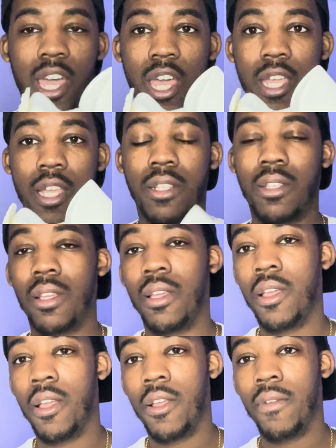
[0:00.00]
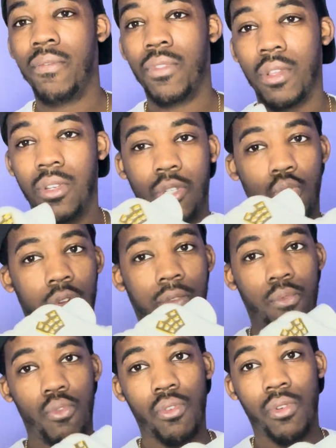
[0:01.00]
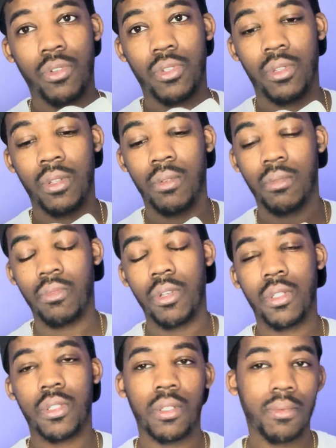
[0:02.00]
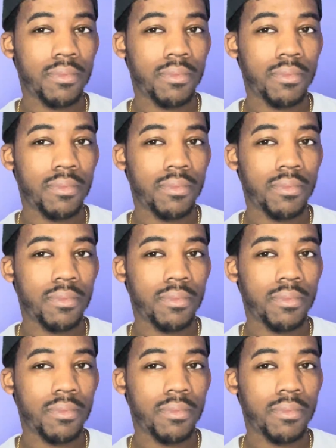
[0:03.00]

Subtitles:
hate Jordan 4s, which